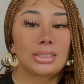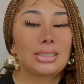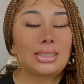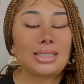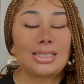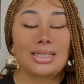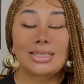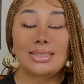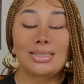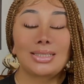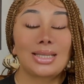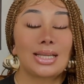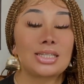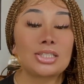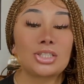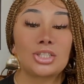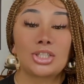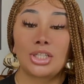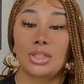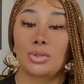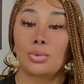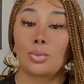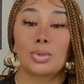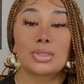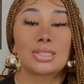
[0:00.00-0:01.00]
The
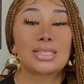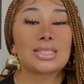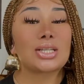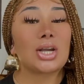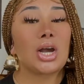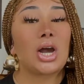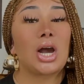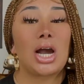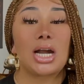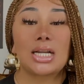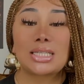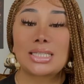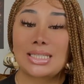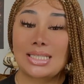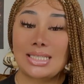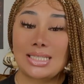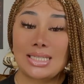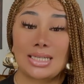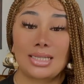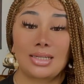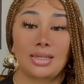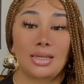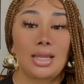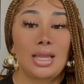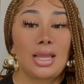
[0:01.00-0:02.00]
attention was
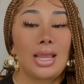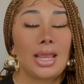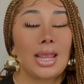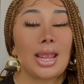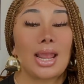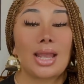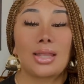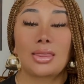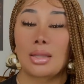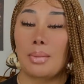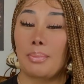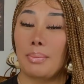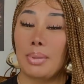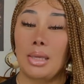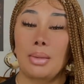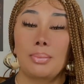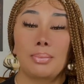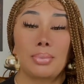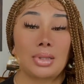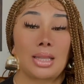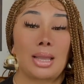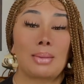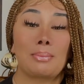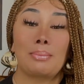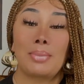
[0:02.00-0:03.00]
constant. And the
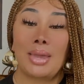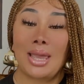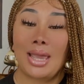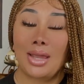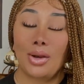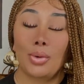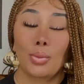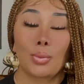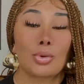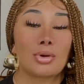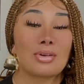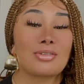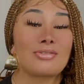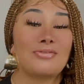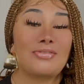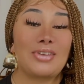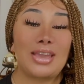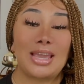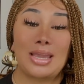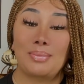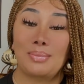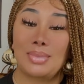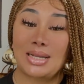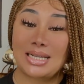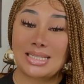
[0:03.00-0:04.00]
people I met were
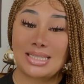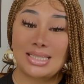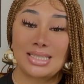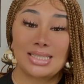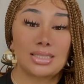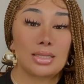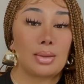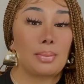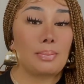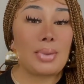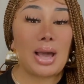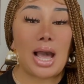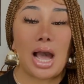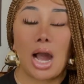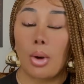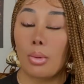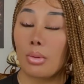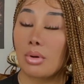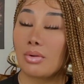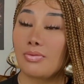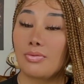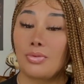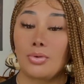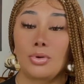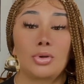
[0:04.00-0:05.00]
famous,
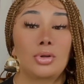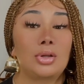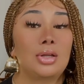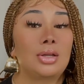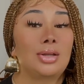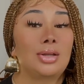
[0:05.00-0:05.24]
powerful,